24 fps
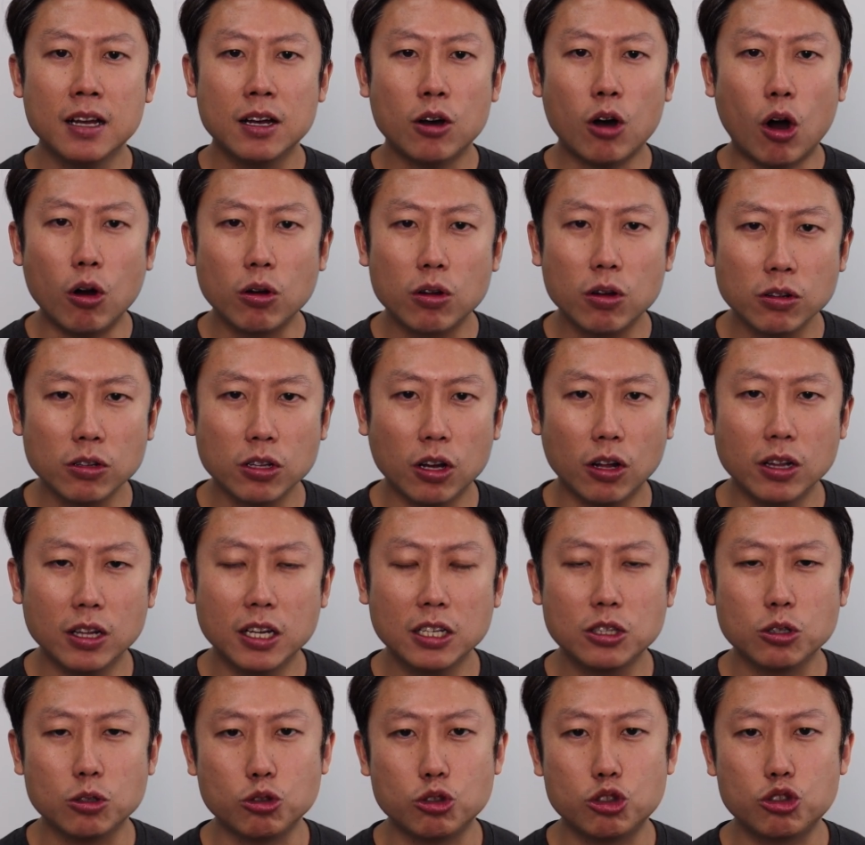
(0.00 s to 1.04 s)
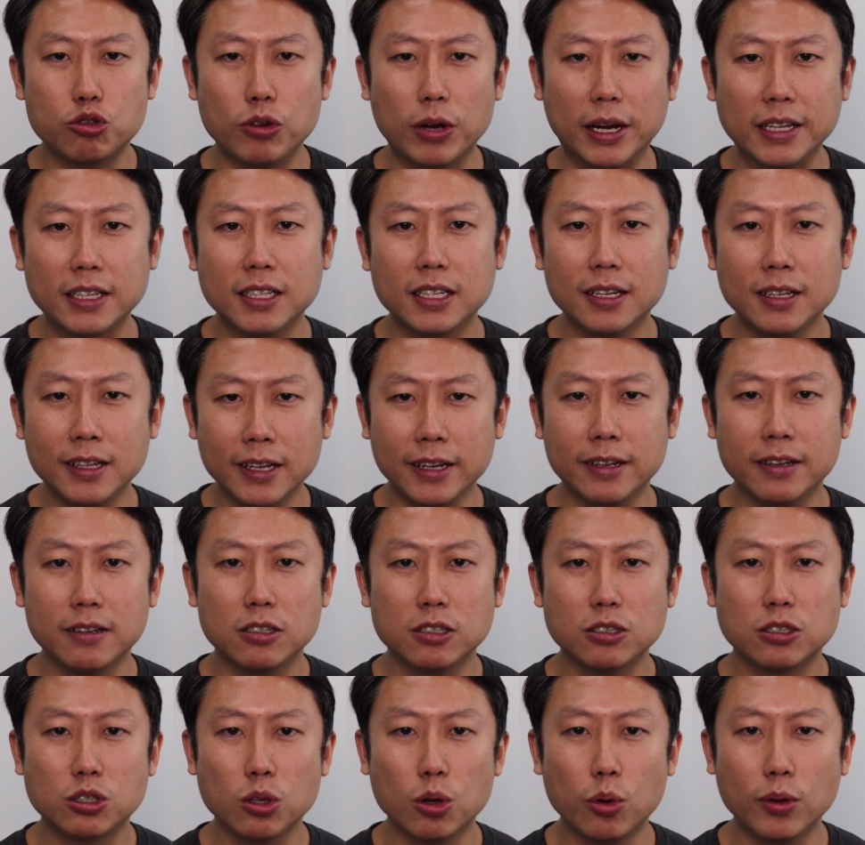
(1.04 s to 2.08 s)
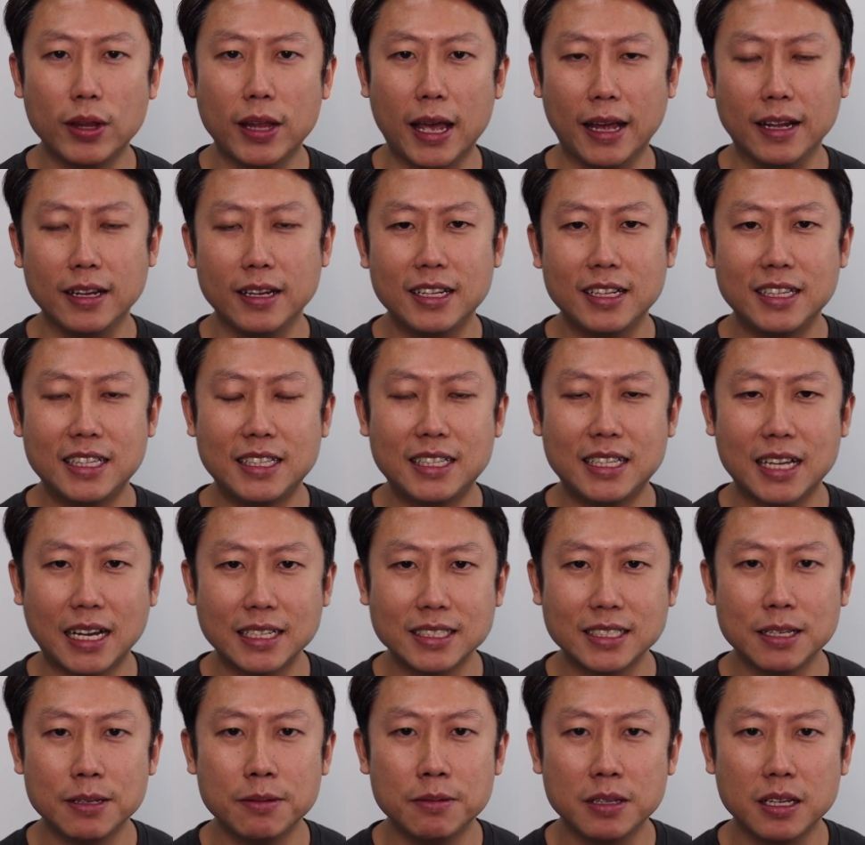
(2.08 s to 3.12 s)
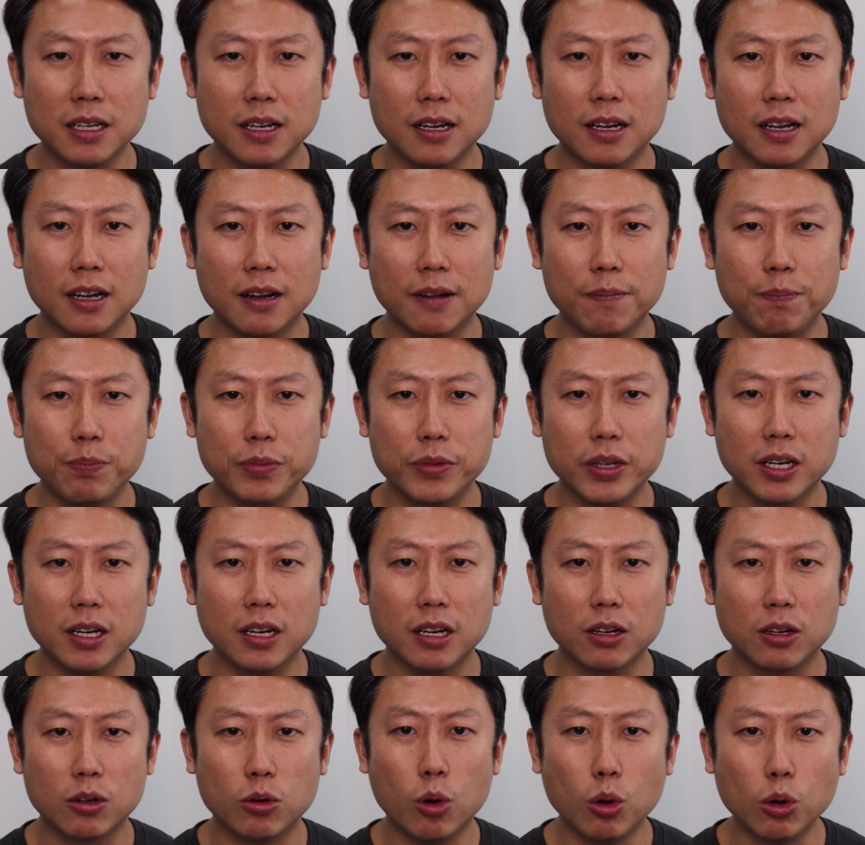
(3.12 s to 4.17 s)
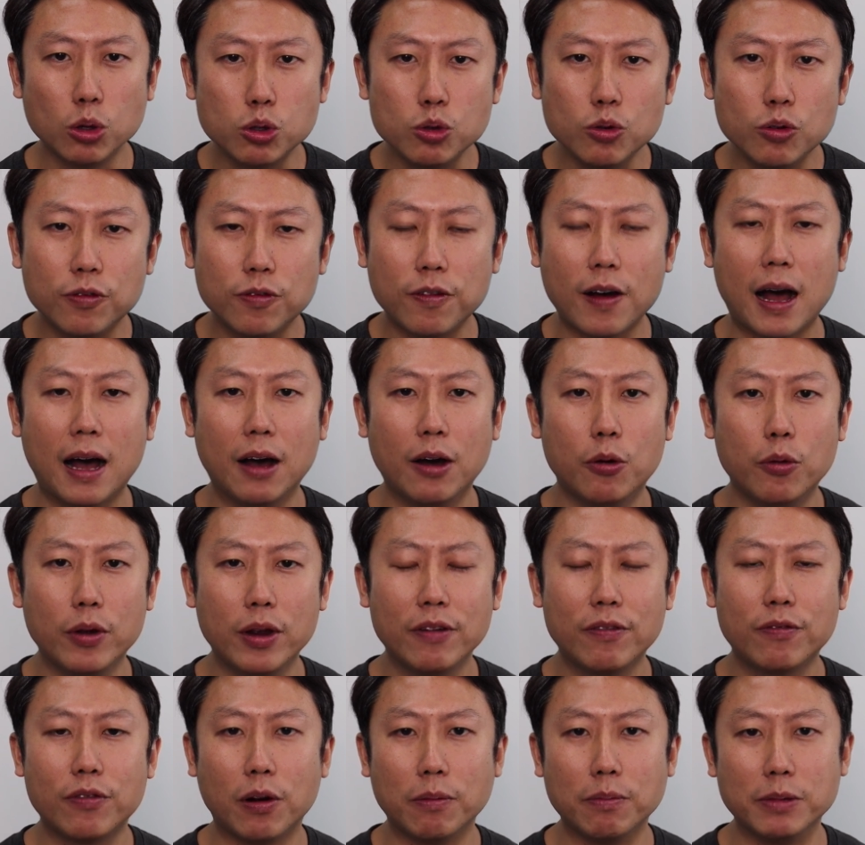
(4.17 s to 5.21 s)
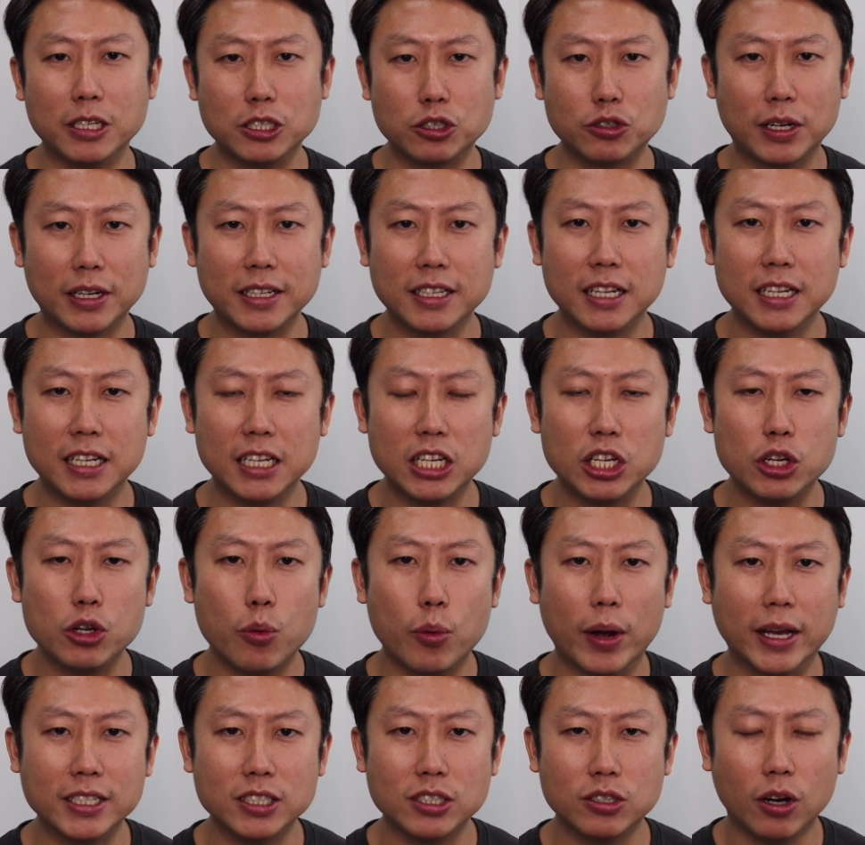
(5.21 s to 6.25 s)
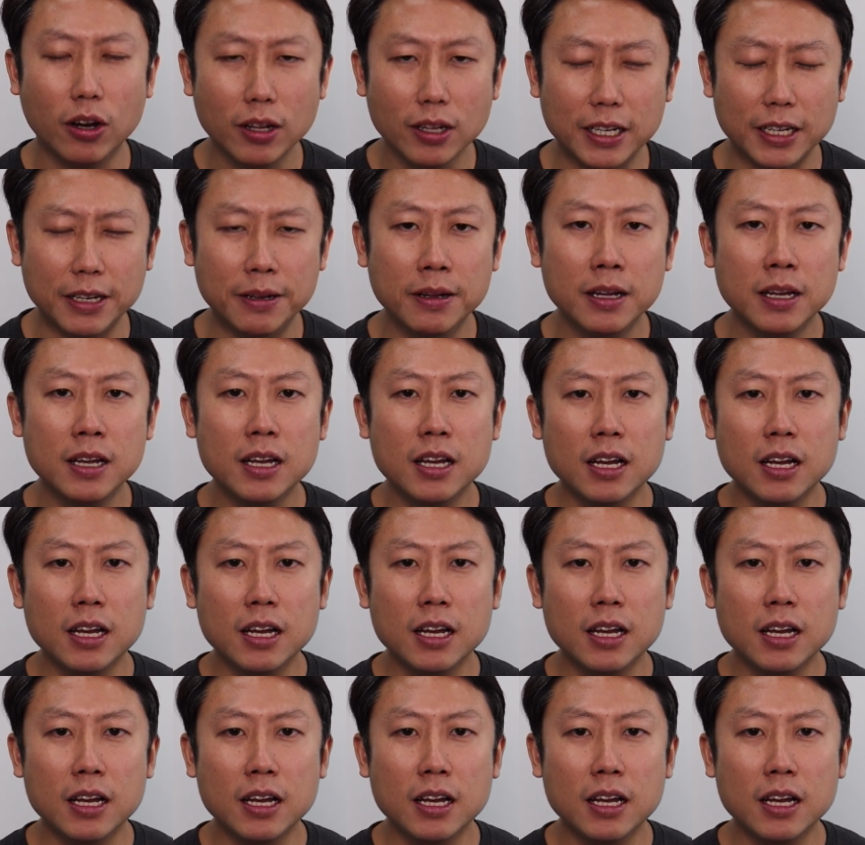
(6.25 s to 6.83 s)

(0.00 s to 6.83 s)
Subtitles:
Hong Kong dollar to strengthen it so that it doesn't go too far away from the strengthening US dollar.